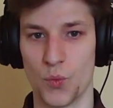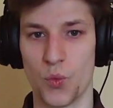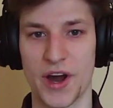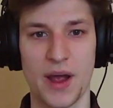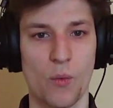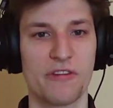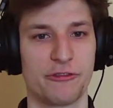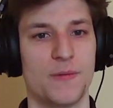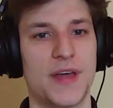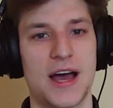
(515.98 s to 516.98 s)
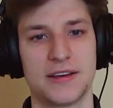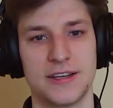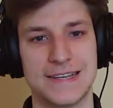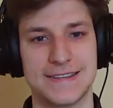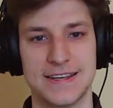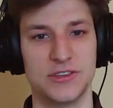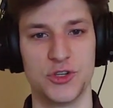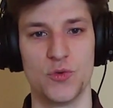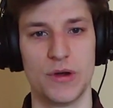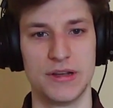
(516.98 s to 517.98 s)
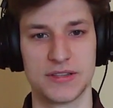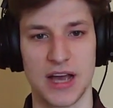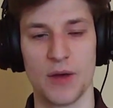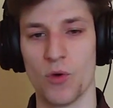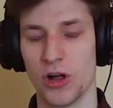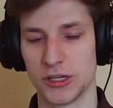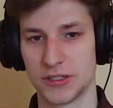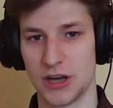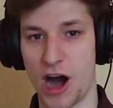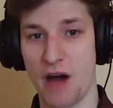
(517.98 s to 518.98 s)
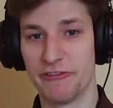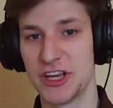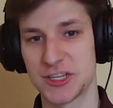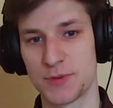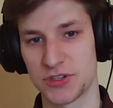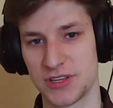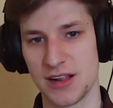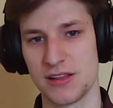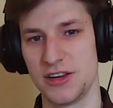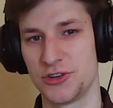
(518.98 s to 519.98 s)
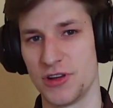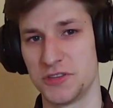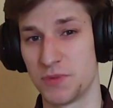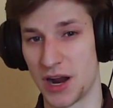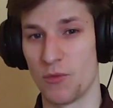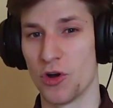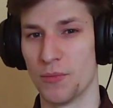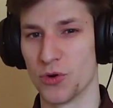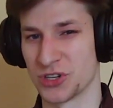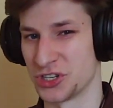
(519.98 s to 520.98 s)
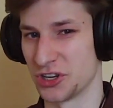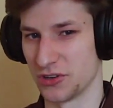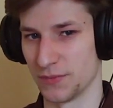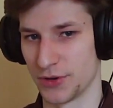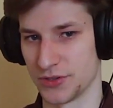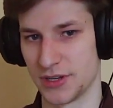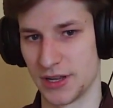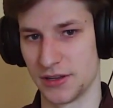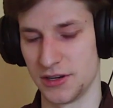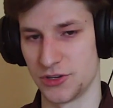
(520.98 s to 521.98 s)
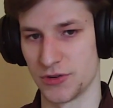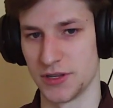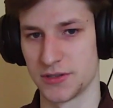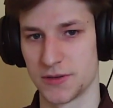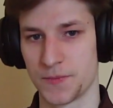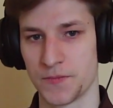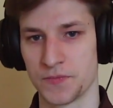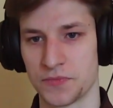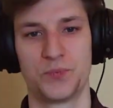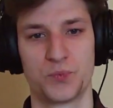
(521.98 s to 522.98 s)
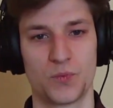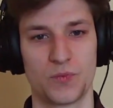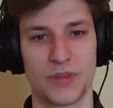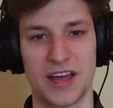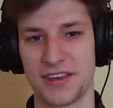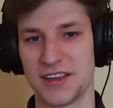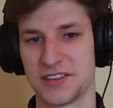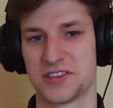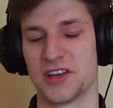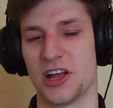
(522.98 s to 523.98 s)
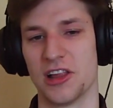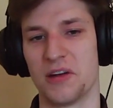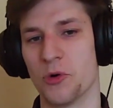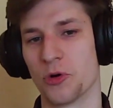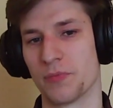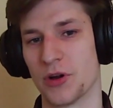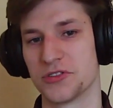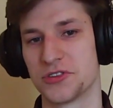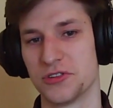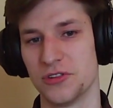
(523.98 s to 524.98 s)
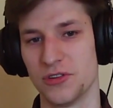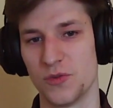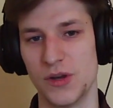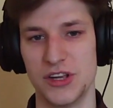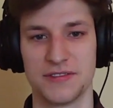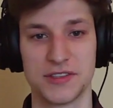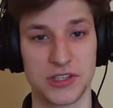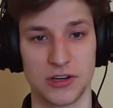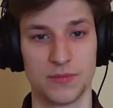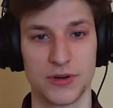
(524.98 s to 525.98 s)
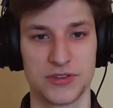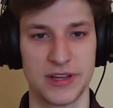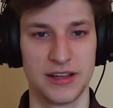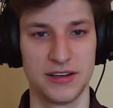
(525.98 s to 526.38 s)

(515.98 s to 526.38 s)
what I want from that is in two ways. I want obvious personality traits, but I want more subtle personality traits. I think it's a lot more personal when you have subtle personality